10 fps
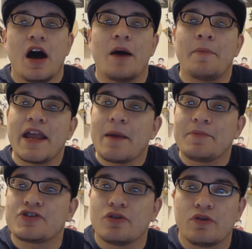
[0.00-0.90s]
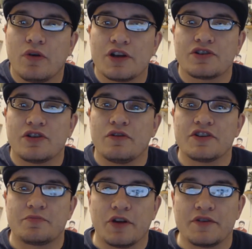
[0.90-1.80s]
My episode question though
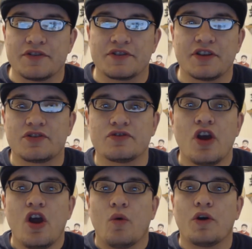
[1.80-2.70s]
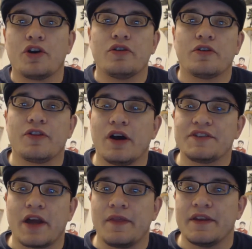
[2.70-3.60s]
is, brothers and sisters, what are your
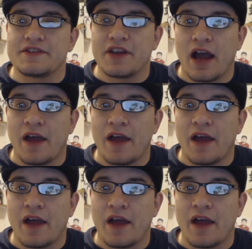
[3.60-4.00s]
thoughts on this